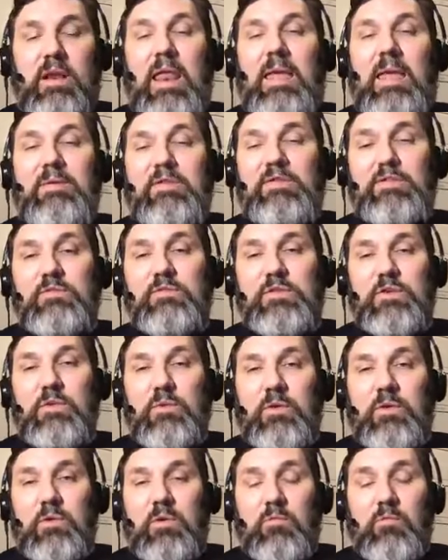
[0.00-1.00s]
glad that you've
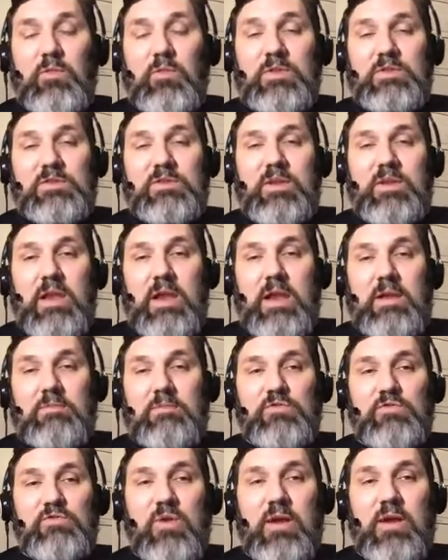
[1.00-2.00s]
tuned in with us
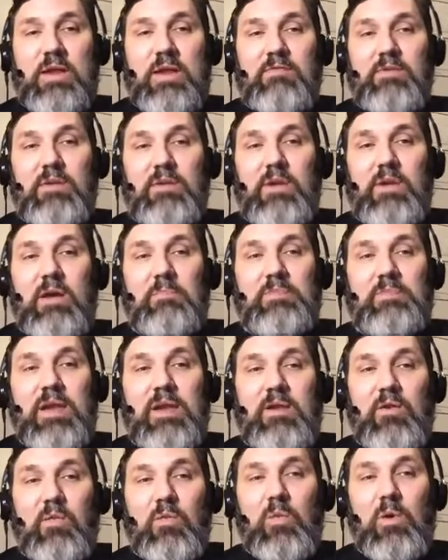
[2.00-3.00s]
tonight. I'm just trying to give a little
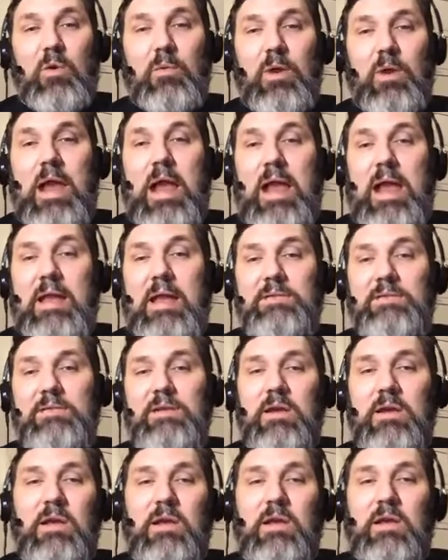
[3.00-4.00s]
update on where we're at.